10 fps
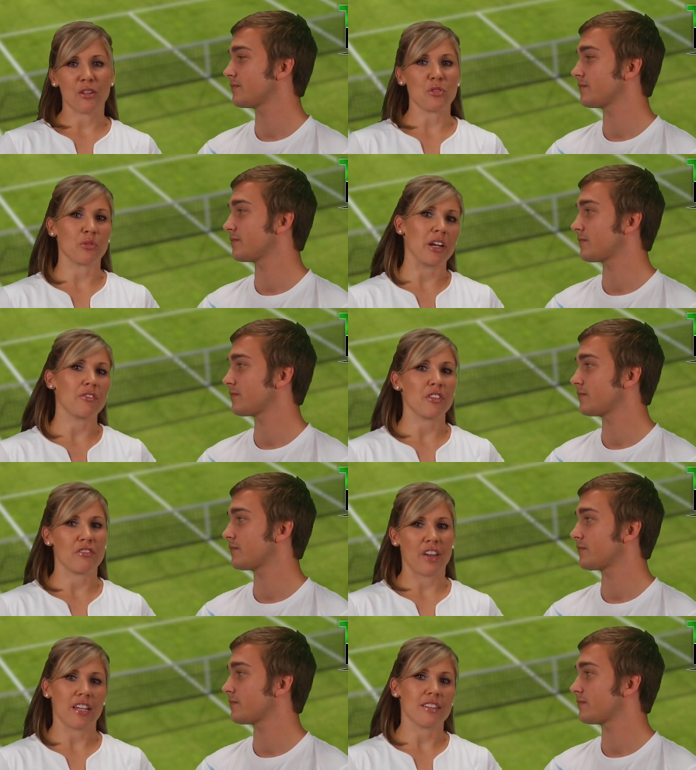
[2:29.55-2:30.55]
Speaker 1: it was great for the
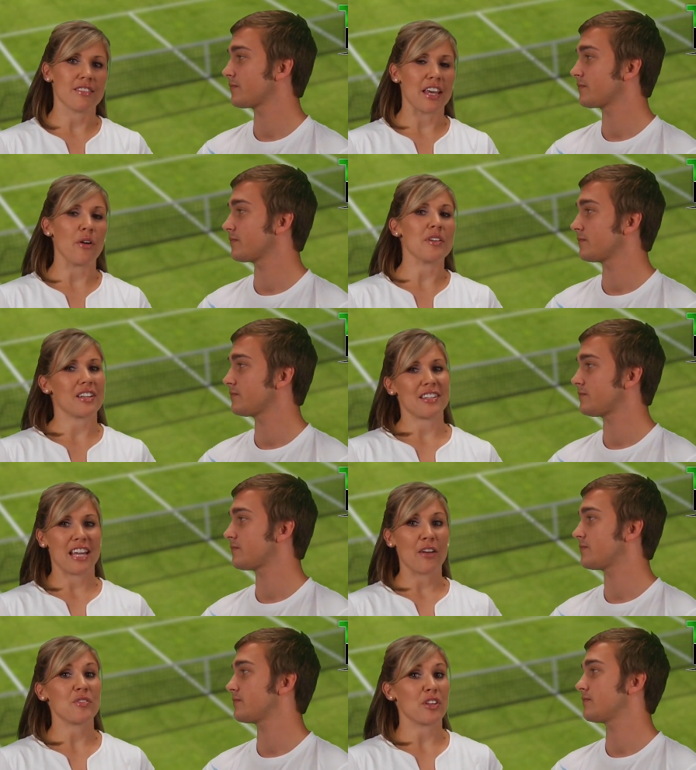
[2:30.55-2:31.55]
fans. They always got to
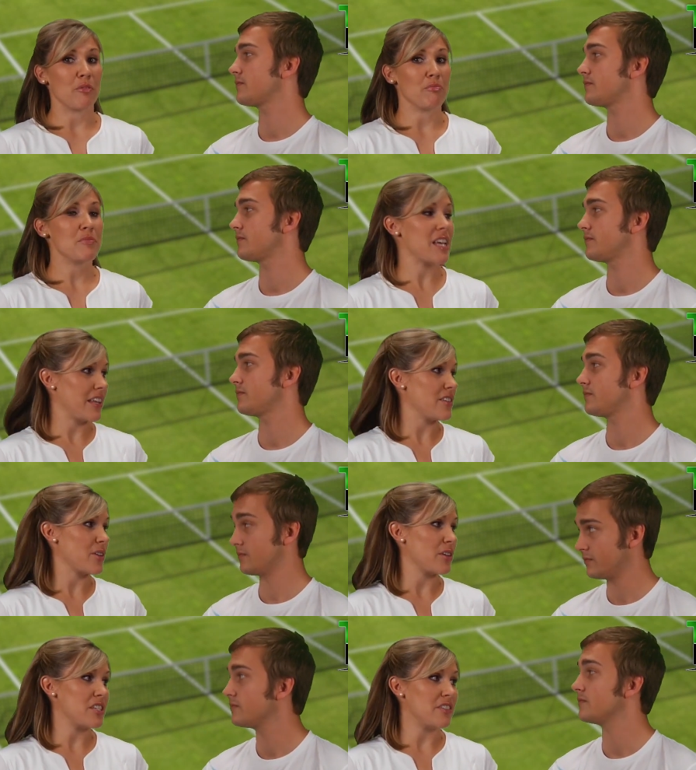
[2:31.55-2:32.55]
have some tennis
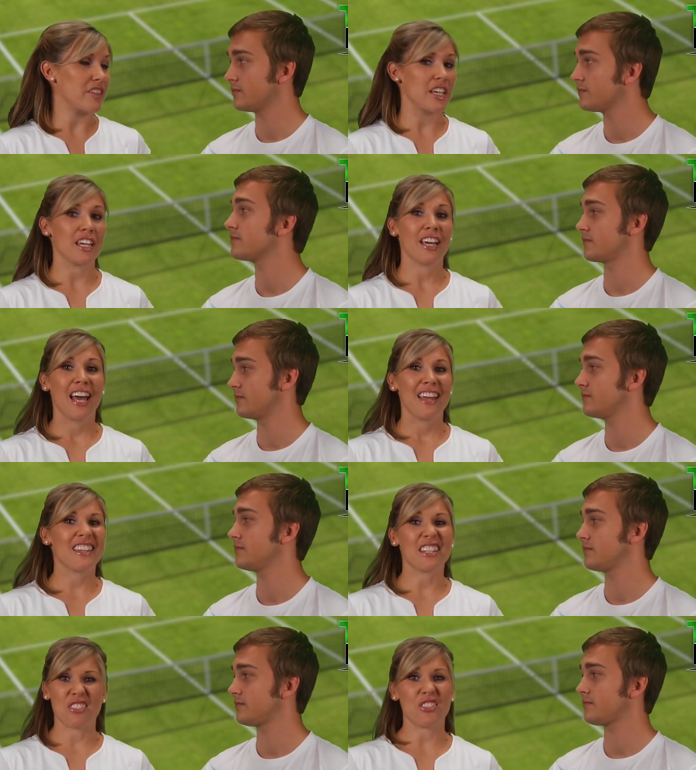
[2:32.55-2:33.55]
on T V. I
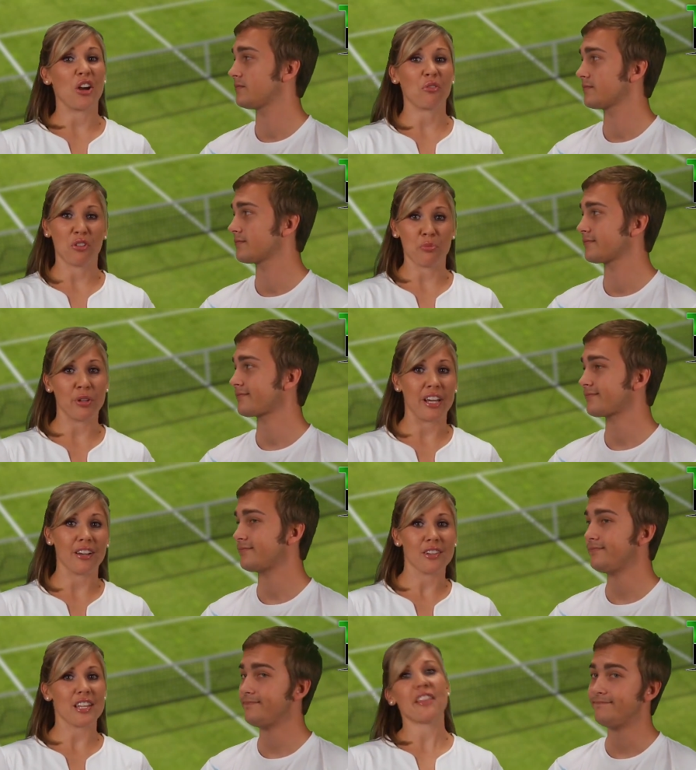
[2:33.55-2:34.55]
think it stunk for the
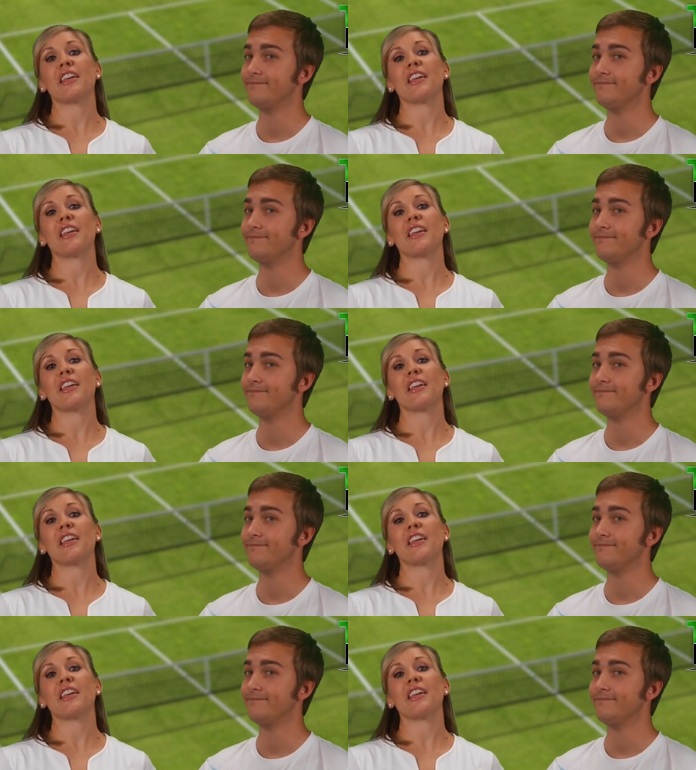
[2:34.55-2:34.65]
players. I